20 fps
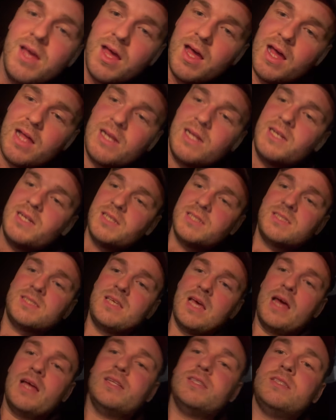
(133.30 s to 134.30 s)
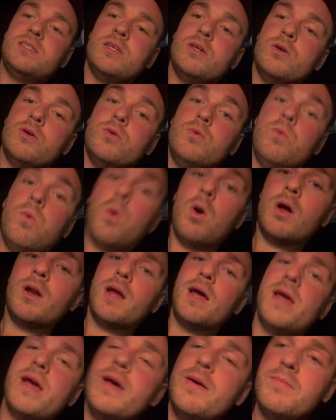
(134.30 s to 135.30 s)
And it is 10 to 1
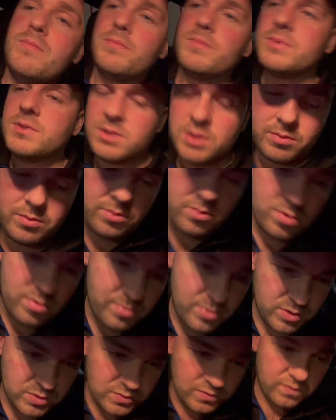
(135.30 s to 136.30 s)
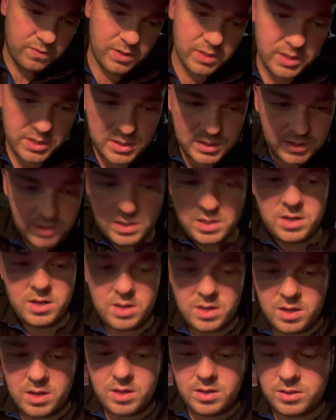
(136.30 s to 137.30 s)
a.m. So we're almost finished.
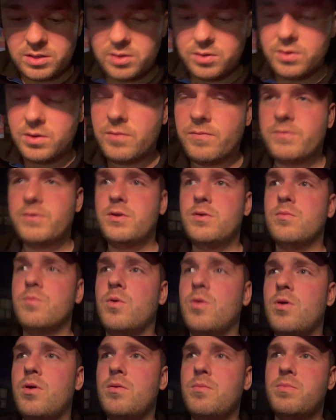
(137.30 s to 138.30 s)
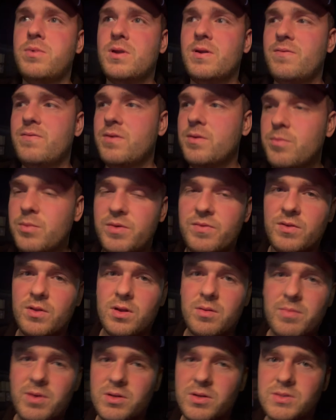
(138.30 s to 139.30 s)
Do a few more, but I think we've done
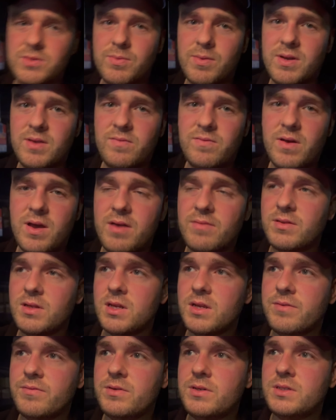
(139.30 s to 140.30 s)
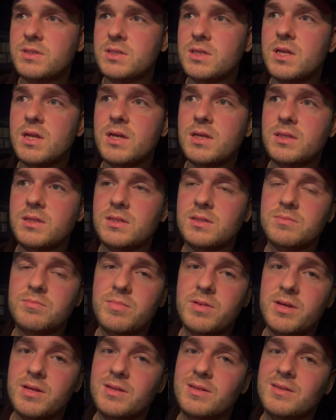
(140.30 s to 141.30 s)
about 25 deliveries tonight. It's
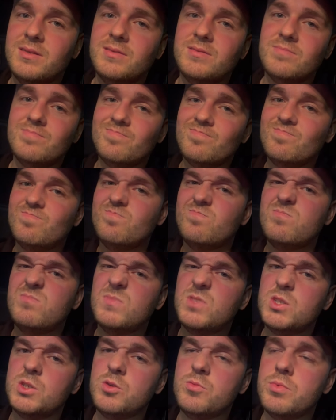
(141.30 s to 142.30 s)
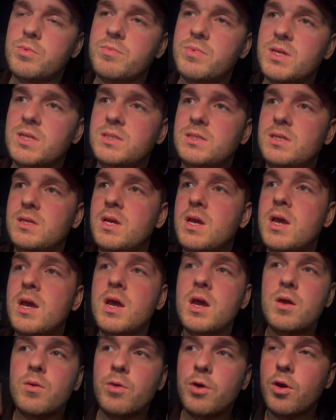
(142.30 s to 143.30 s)
been super busy.
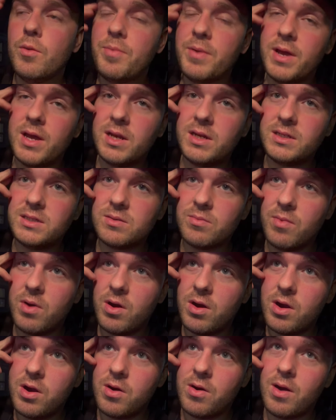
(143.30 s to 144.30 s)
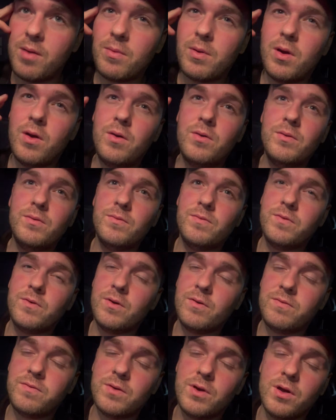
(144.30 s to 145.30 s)
We're up early tomorrow. I'm going for a
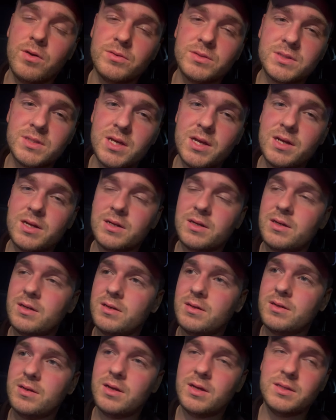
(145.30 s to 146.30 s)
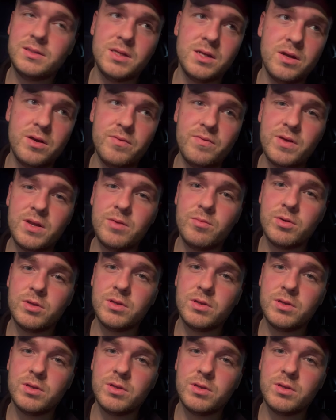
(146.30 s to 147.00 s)
float tank I don't know if anyone